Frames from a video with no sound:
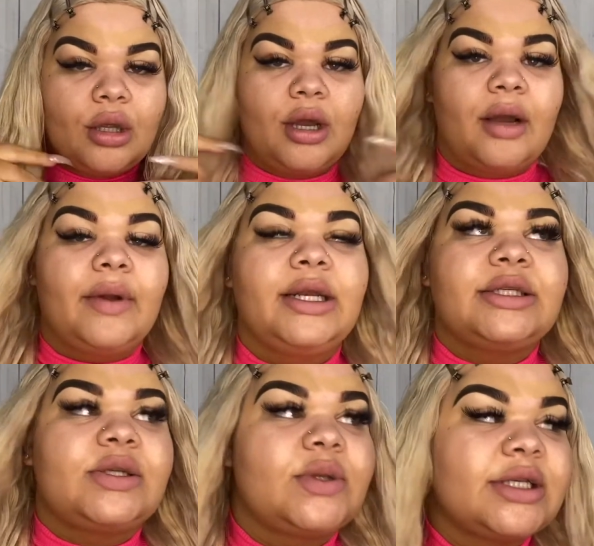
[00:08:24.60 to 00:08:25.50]
Alrighty,
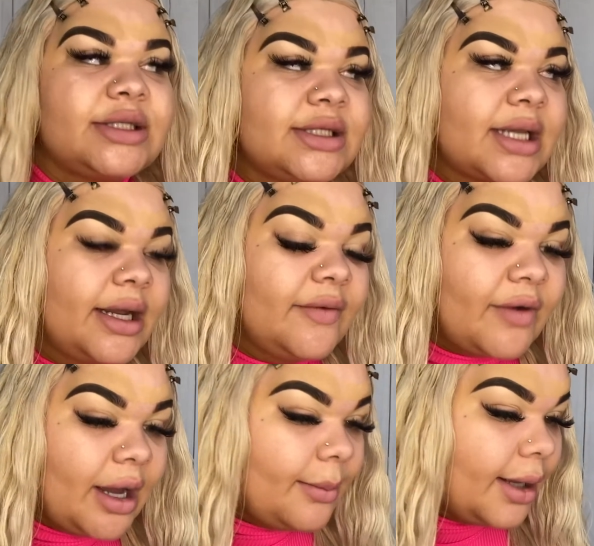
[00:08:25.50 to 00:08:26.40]
so this is kind of
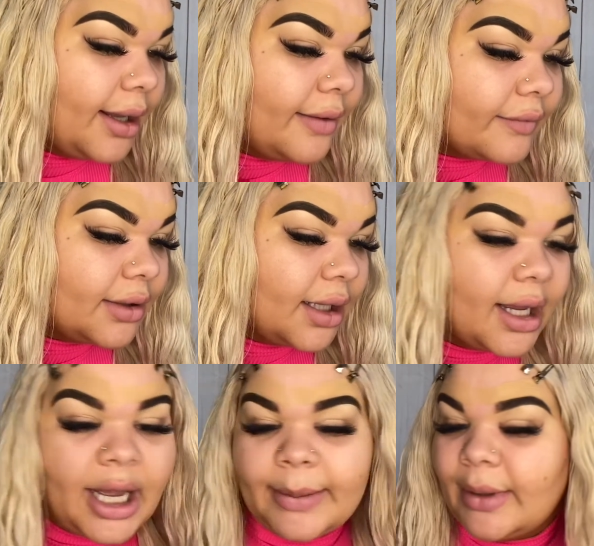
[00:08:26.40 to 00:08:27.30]
how my everyday
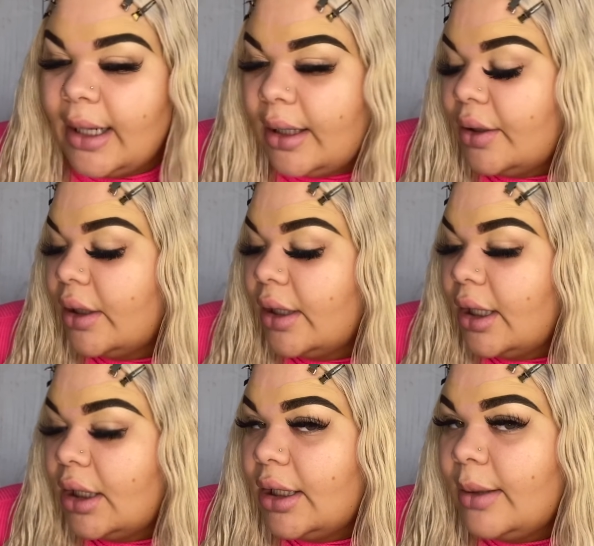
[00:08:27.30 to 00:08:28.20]
eyebrow
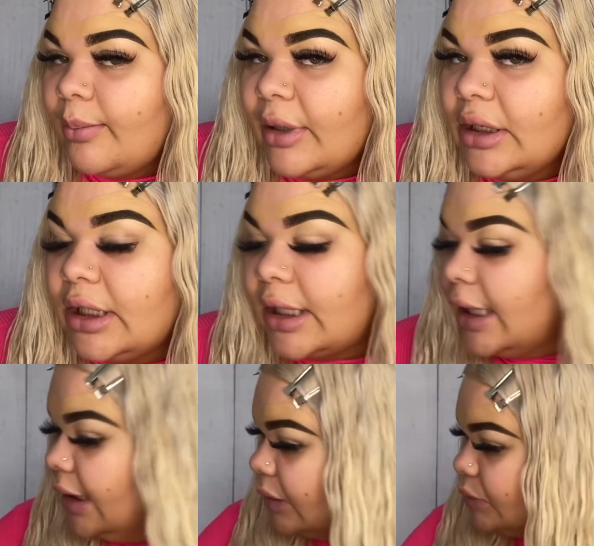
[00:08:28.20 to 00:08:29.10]
be looking.